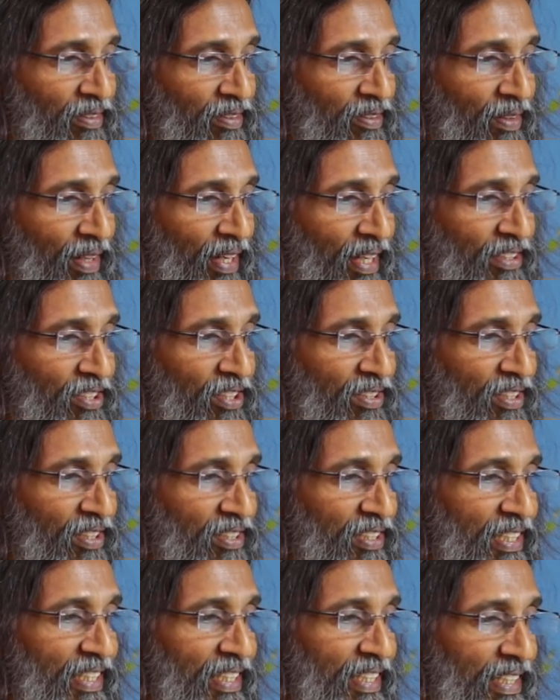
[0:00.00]
So as it
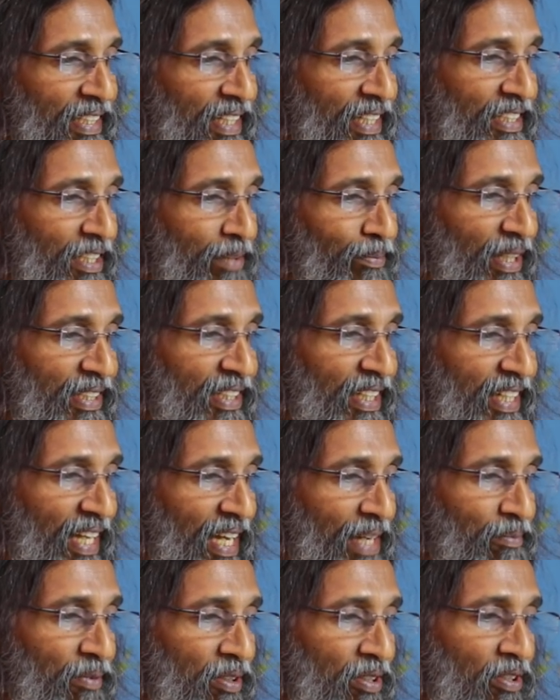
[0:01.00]
is indicated by the
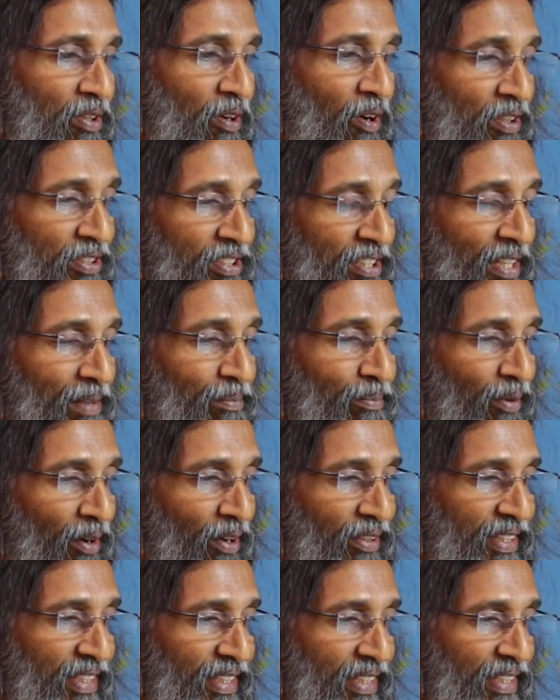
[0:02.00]
name causal
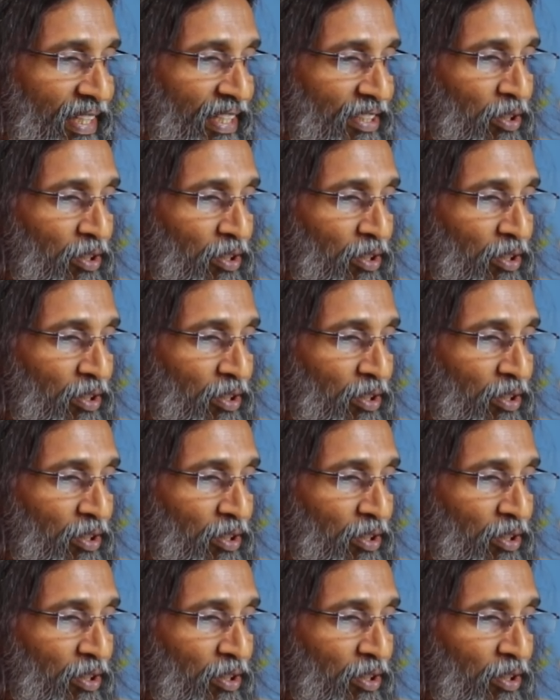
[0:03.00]
body,